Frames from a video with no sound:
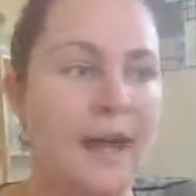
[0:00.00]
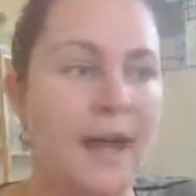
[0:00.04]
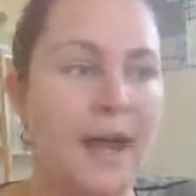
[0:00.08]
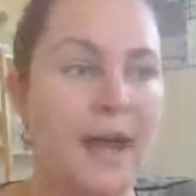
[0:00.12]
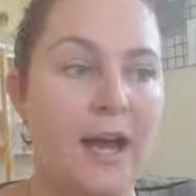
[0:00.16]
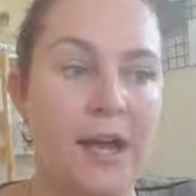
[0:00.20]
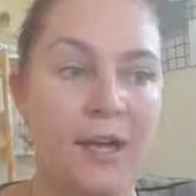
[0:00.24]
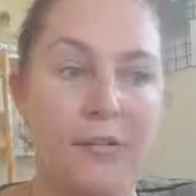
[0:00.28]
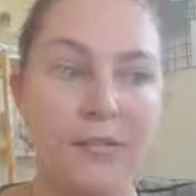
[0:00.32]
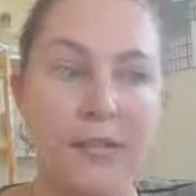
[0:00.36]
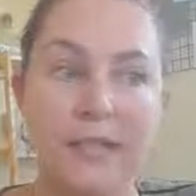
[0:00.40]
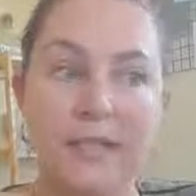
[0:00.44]

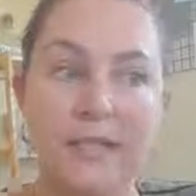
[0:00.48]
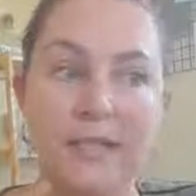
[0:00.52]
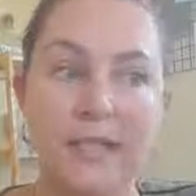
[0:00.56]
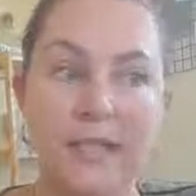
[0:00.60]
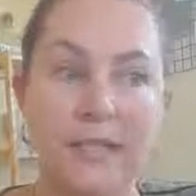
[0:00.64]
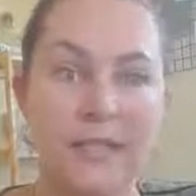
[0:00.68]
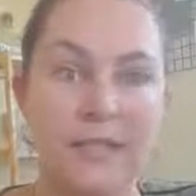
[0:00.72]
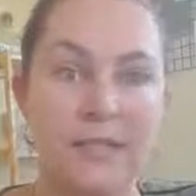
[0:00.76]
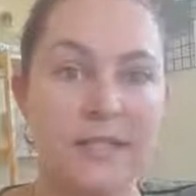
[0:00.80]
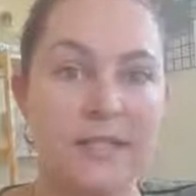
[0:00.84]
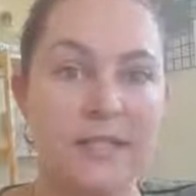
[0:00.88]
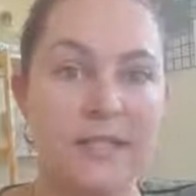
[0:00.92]
It
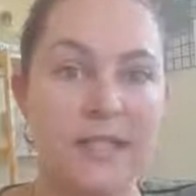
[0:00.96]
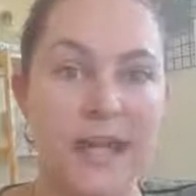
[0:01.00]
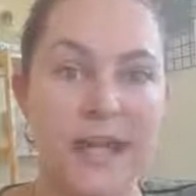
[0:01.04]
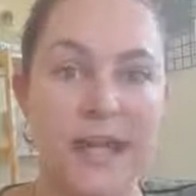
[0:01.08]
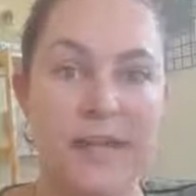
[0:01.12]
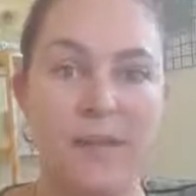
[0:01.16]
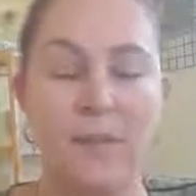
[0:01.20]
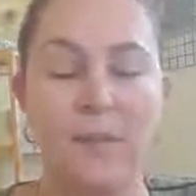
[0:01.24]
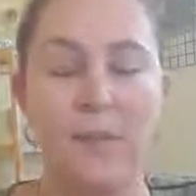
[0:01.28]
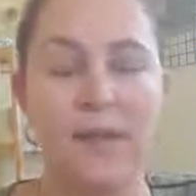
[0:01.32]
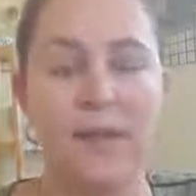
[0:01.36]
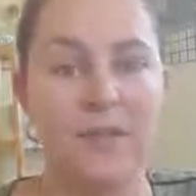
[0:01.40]
doesn't
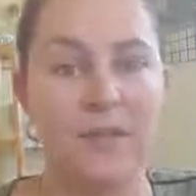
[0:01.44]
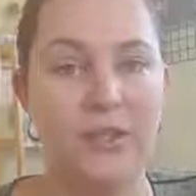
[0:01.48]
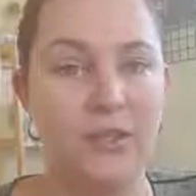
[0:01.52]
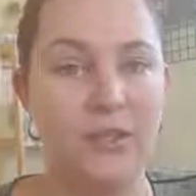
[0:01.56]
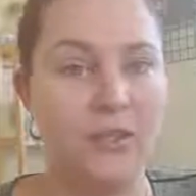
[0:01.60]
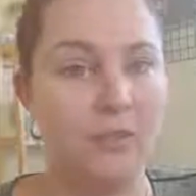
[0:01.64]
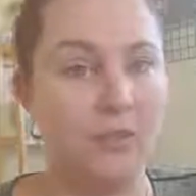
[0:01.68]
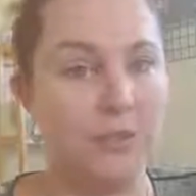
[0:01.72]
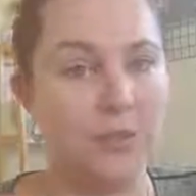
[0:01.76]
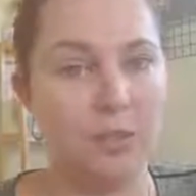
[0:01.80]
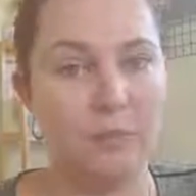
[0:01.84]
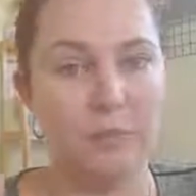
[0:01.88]
say whether
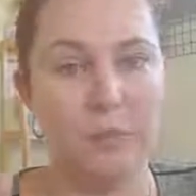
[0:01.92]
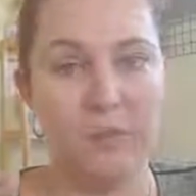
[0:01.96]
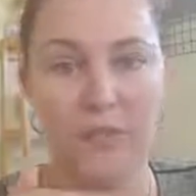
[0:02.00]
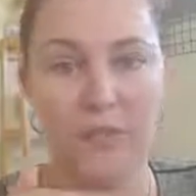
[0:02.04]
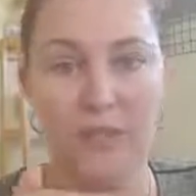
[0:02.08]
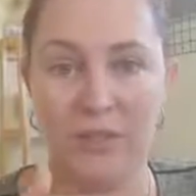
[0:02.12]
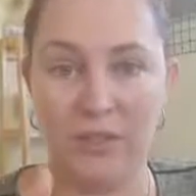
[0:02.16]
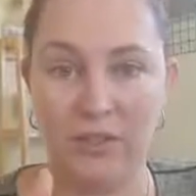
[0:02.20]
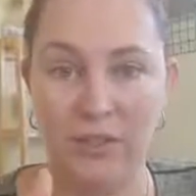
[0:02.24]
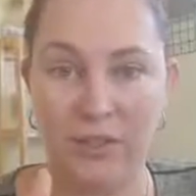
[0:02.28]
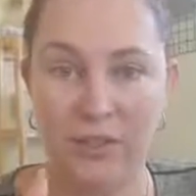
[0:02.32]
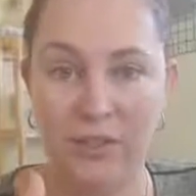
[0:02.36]
you should be
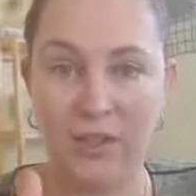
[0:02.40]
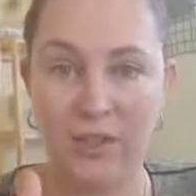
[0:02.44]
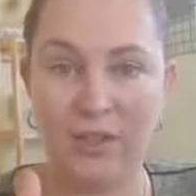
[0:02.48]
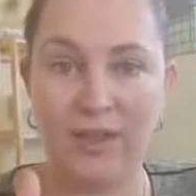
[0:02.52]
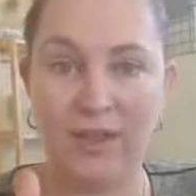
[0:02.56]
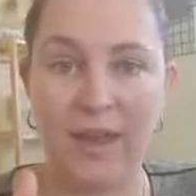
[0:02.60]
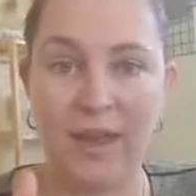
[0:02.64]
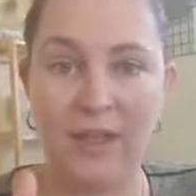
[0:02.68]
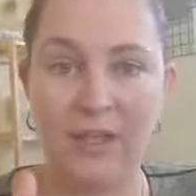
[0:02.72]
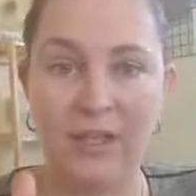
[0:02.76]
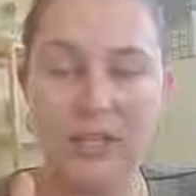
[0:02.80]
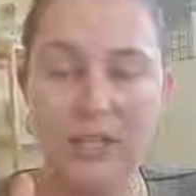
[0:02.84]
including
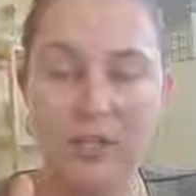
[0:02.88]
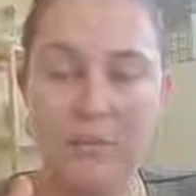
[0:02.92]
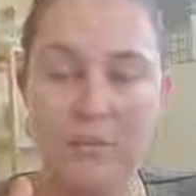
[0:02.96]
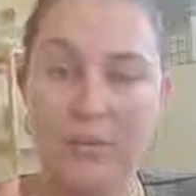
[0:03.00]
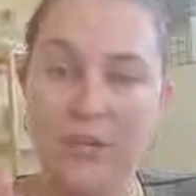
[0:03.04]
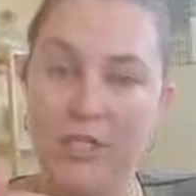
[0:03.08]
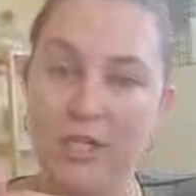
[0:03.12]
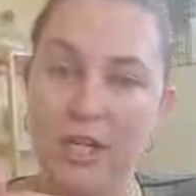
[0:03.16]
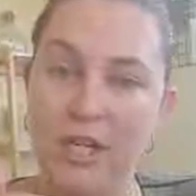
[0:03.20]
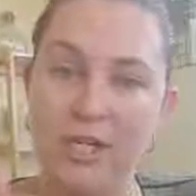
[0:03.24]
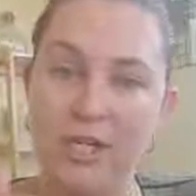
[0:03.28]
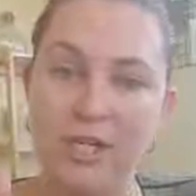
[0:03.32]
that in your
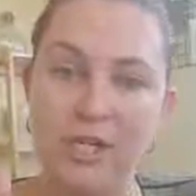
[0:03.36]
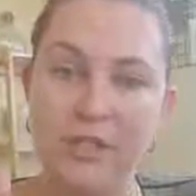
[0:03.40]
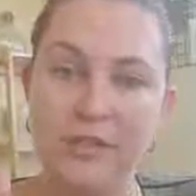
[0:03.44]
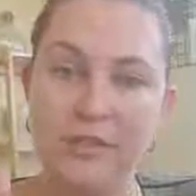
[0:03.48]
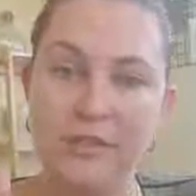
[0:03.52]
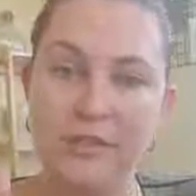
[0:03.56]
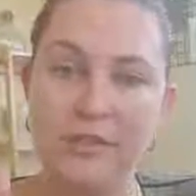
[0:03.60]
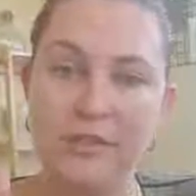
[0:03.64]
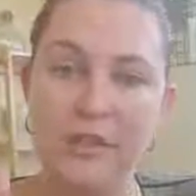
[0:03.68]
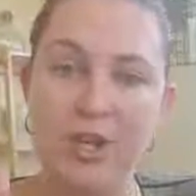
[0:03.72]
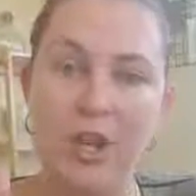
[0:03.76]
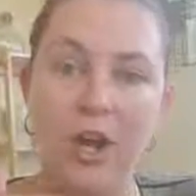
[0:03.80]
projections
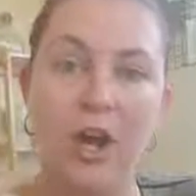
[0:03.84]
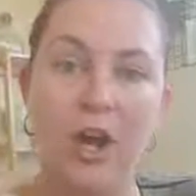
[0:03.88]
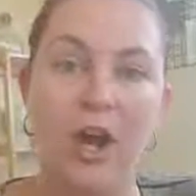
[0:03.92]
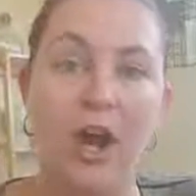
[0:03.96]
or not.